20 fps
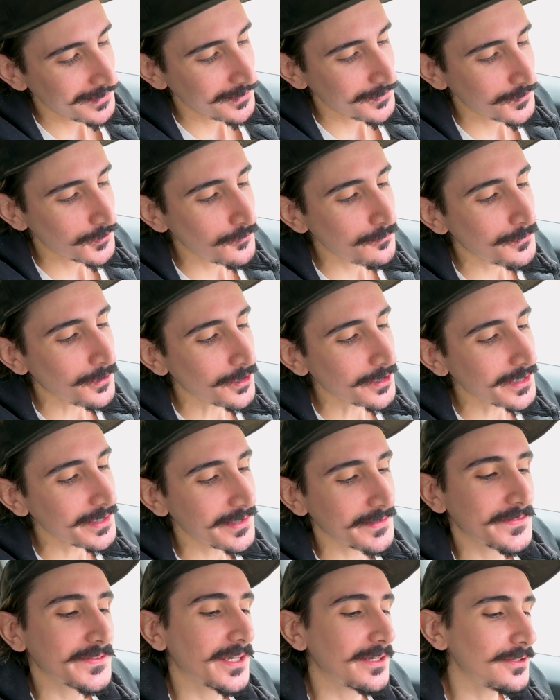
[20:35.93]
To market
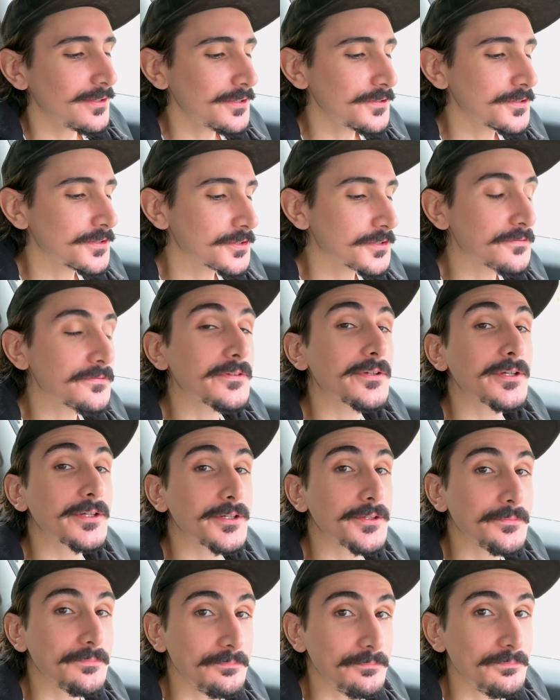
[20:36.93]
intelligence
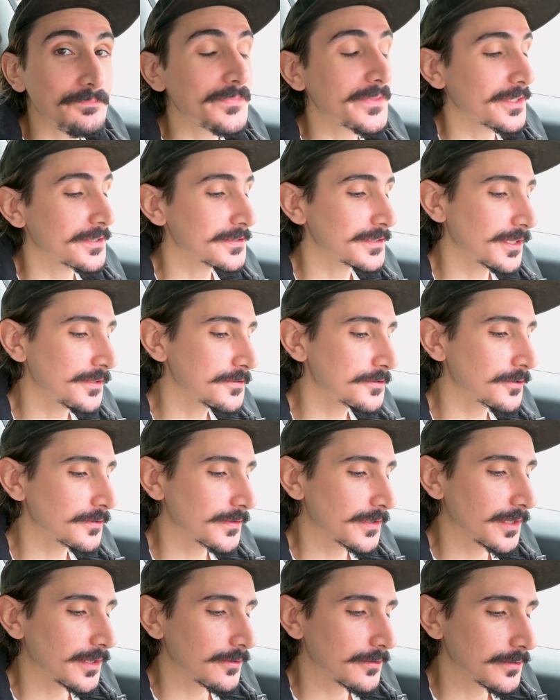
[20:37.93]
firm Sensor
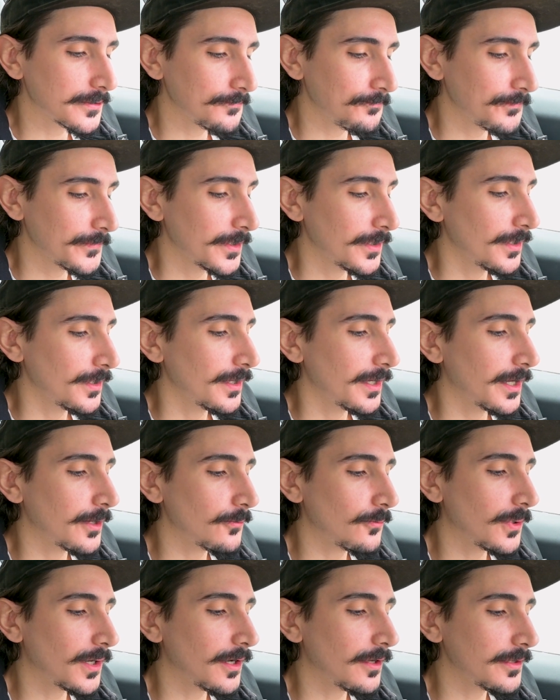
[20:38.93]
Tower,
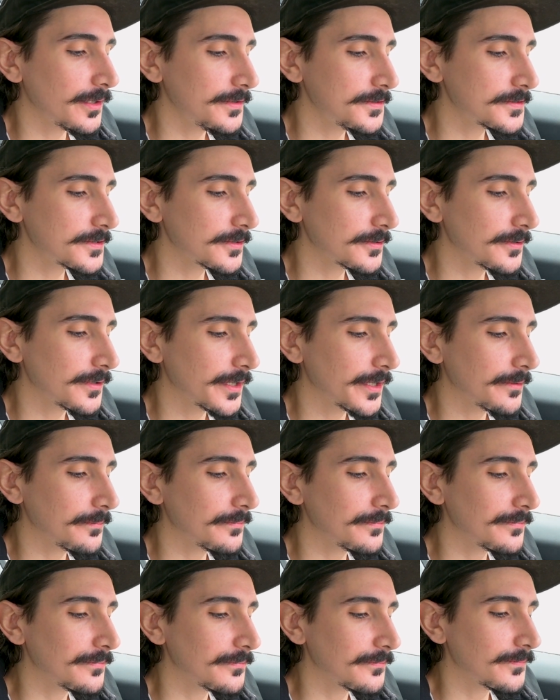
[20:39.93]
and while
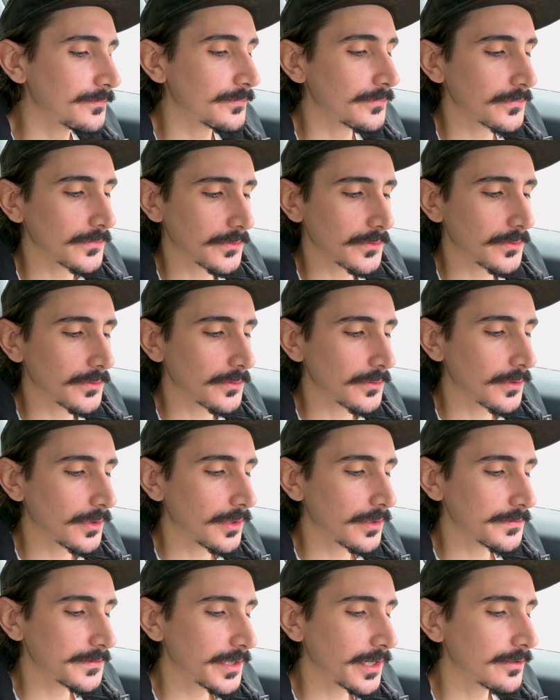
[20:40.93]
Instagram
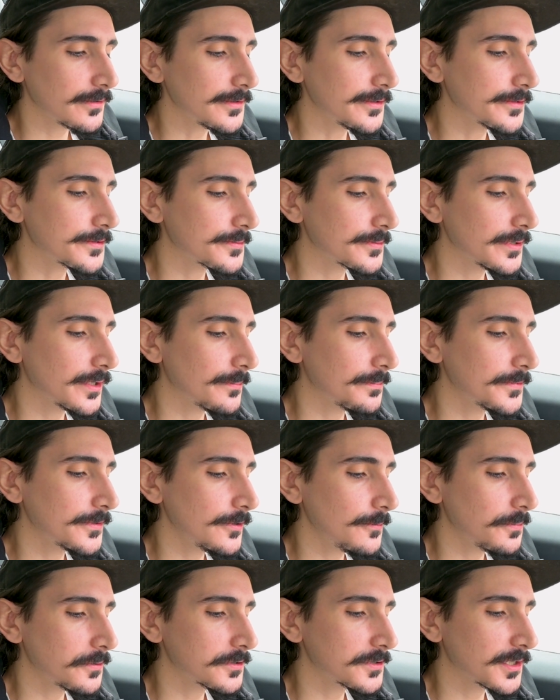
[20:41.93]
downloads were up
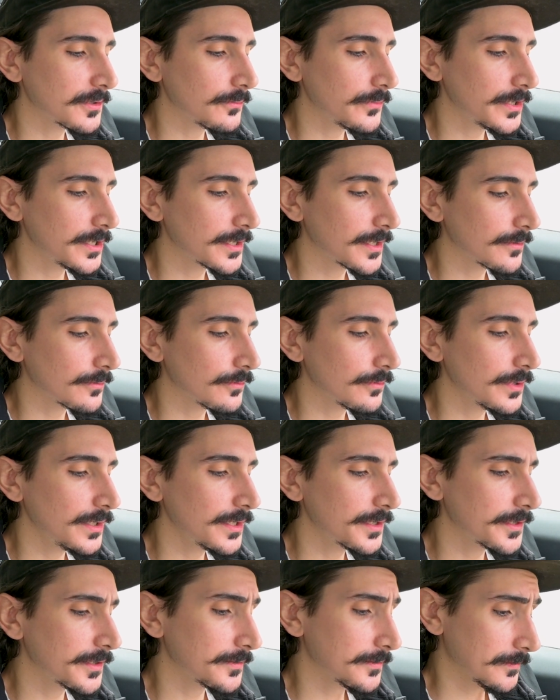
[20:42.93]
2% week on
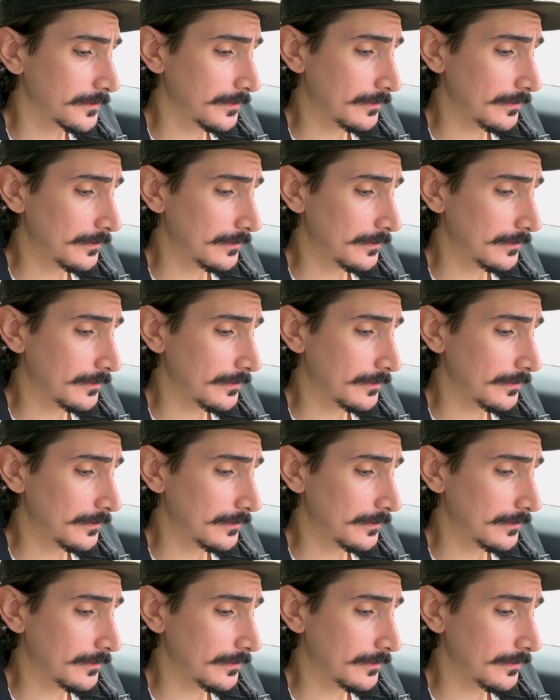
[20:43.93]
week, the